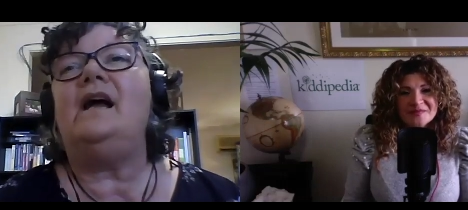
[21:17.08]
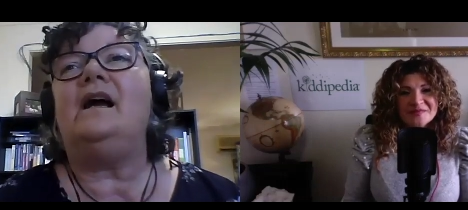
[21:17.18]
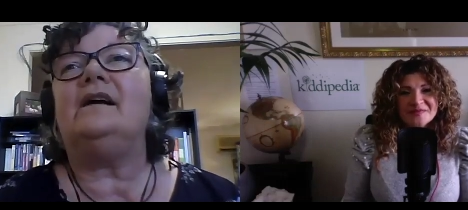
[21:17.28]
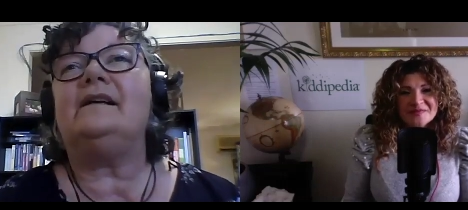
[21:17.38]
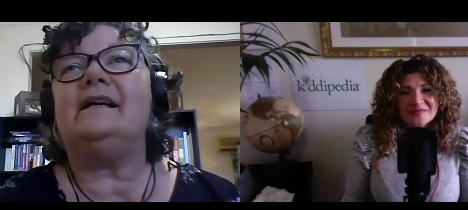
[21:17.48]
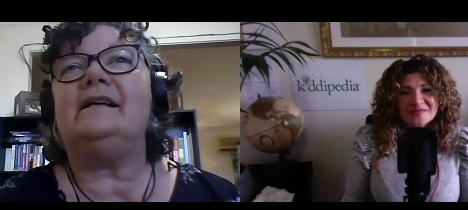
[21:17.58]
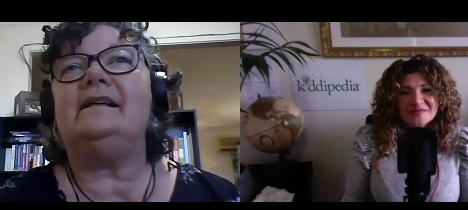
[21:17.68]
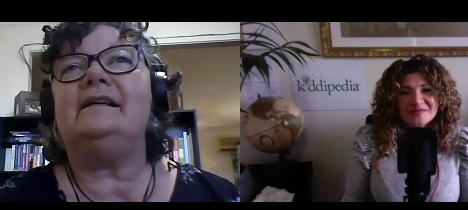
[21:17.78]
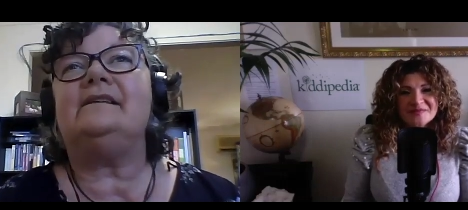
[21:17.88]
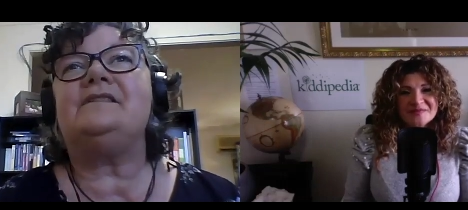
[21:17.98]
Speaker 1: Okay,
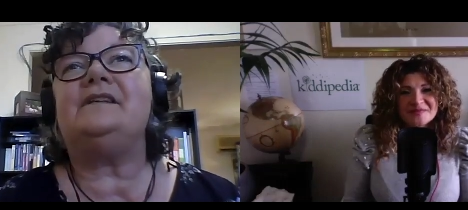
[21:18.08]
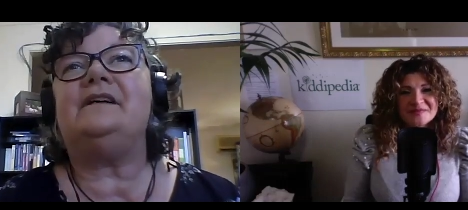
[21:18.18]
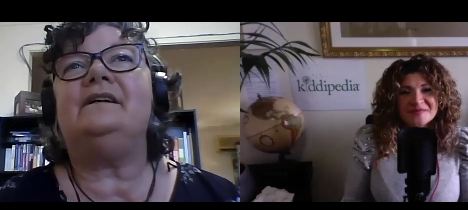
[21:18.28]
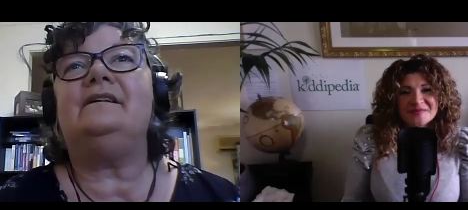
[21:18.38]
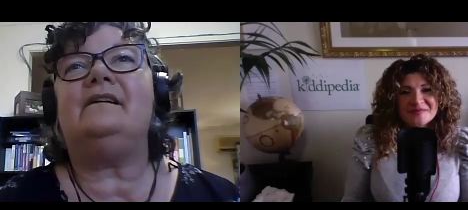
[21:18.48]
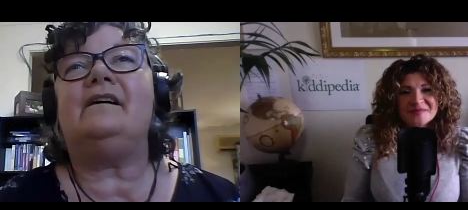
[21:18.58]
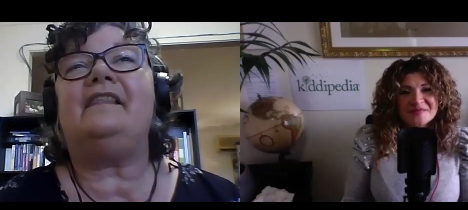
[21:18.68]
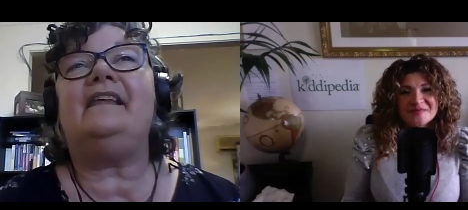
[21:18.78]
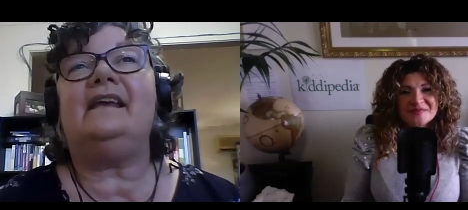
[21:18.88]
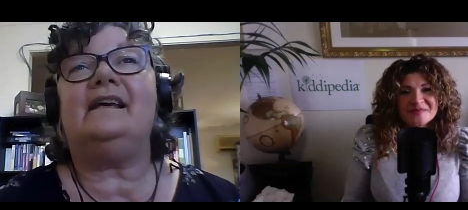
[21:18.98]
so I
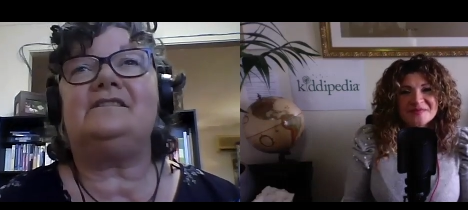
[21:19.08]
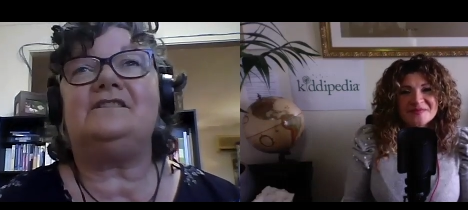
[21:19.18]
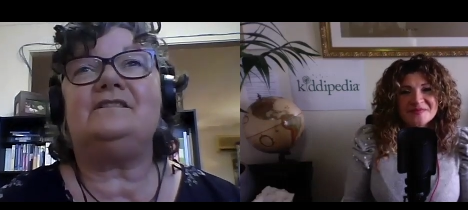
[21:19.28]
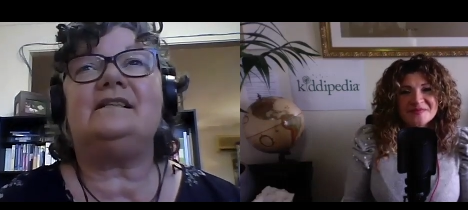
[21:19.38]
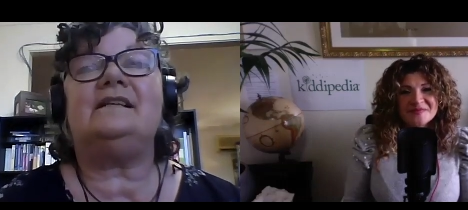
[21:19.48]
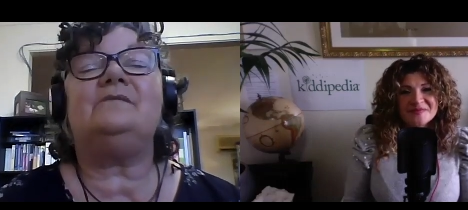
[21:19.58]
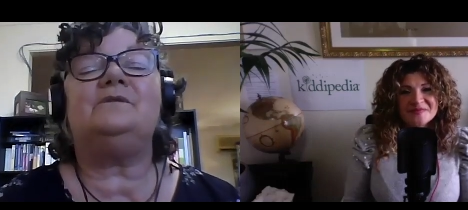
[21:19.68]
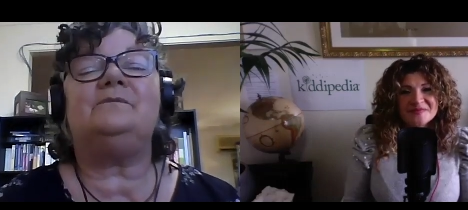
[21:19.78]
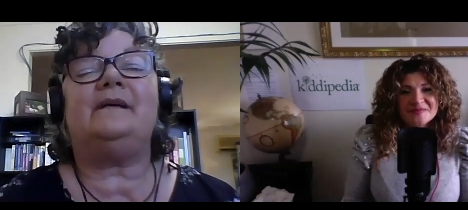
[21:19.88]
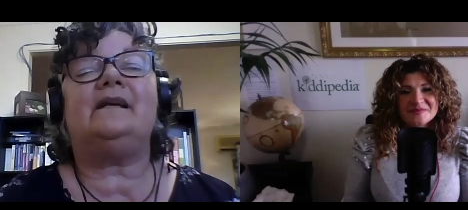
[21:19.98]
think, as you said, it would
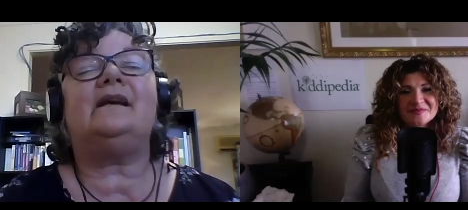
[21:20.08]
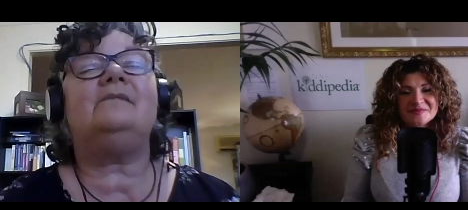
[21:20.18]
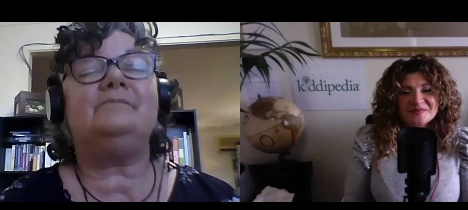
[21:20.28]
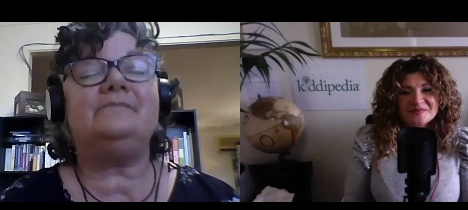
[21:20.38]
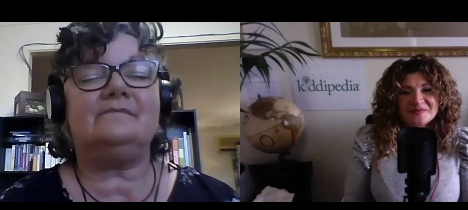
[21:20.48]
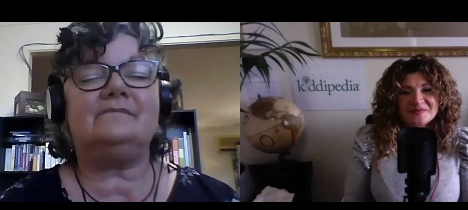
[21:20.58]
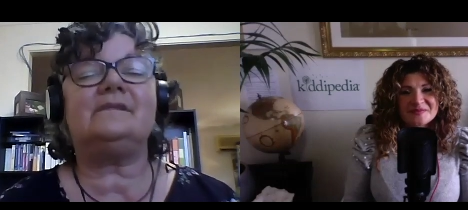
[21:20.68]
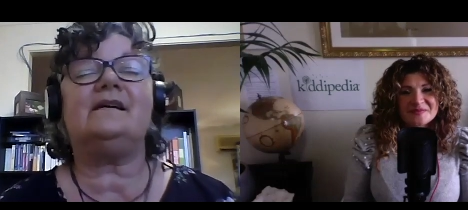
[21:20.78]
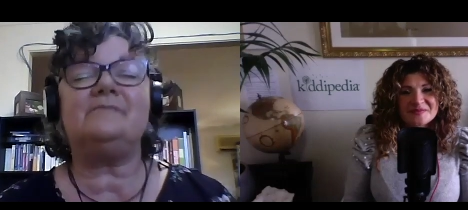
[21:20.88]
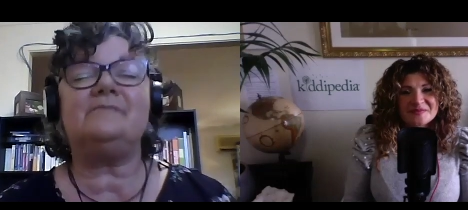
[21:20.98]
become
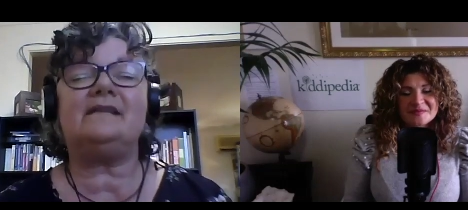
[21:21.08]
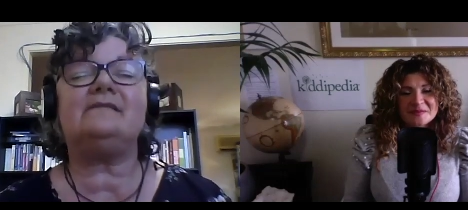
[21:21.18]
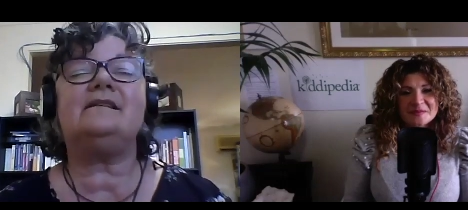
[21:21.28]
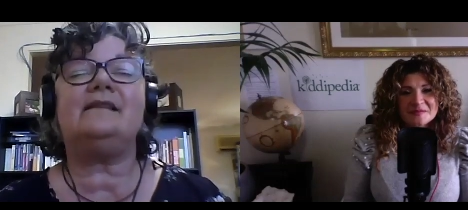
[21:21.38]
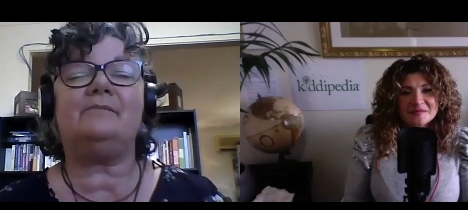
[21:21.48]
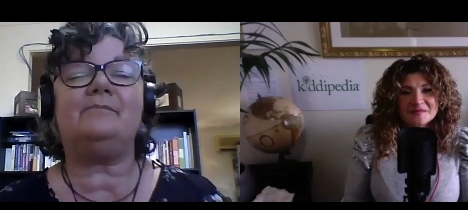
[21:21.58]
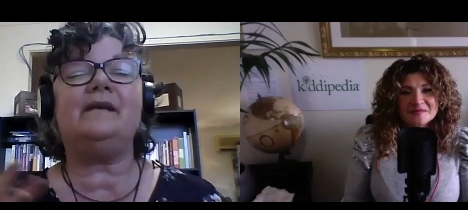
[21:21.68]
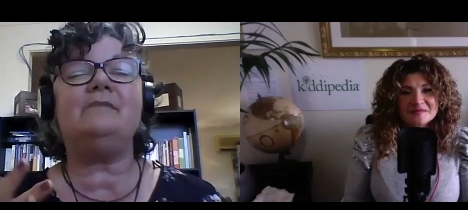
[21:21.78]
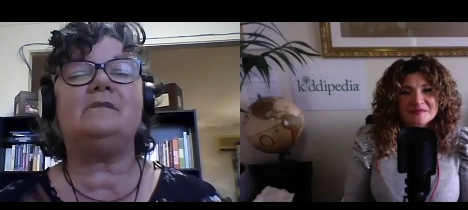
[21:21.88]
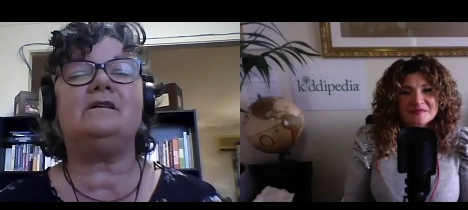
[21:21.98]
come down to that being
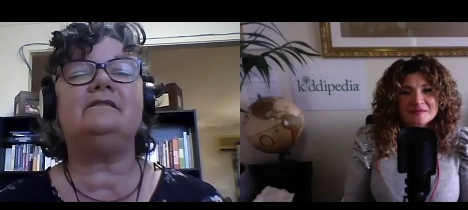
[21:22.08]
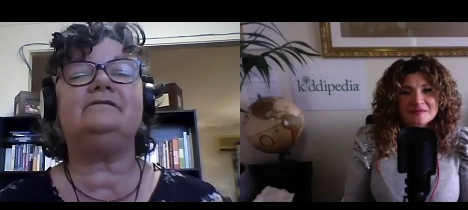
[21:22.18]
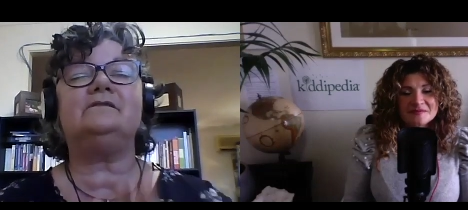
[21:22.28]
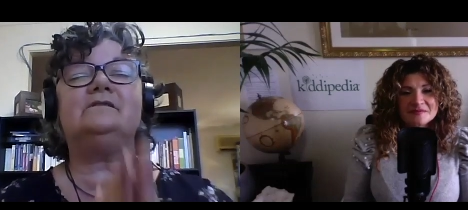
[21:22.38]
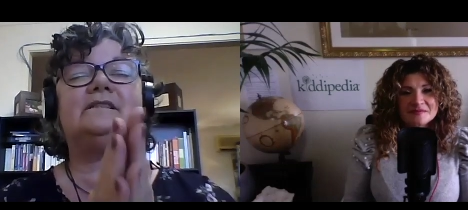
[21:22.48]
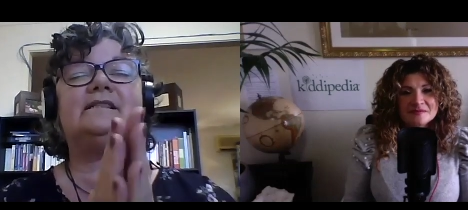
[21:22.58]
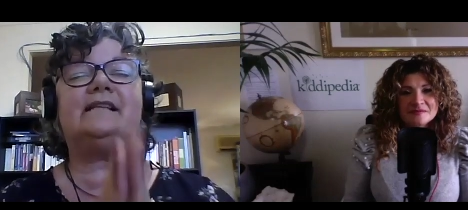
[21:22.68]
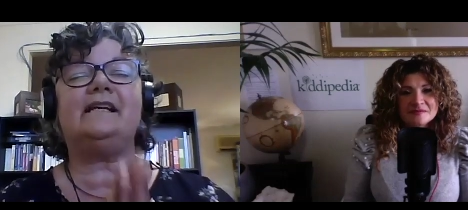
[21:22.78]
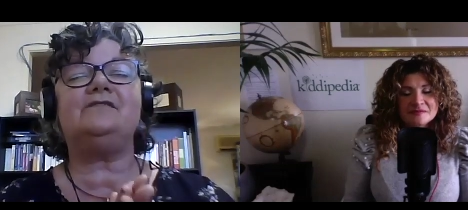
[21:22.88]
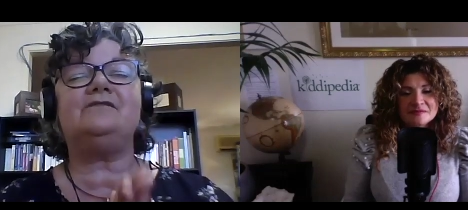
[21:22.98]
mindful,
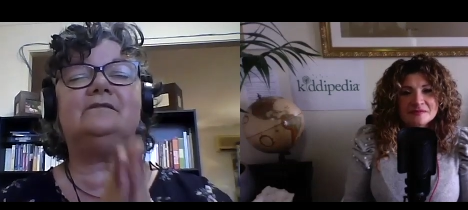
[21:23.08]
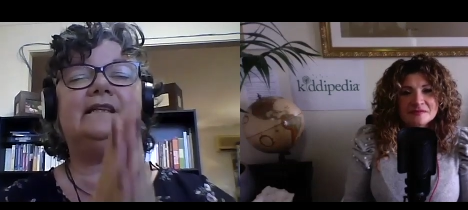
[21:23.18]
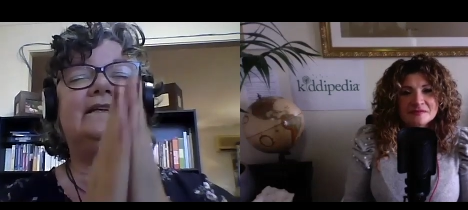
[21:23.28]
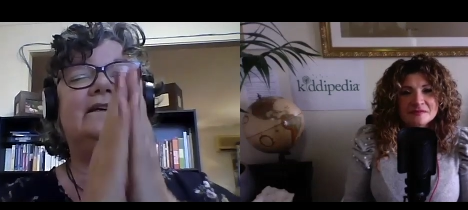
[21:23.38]
scheduling,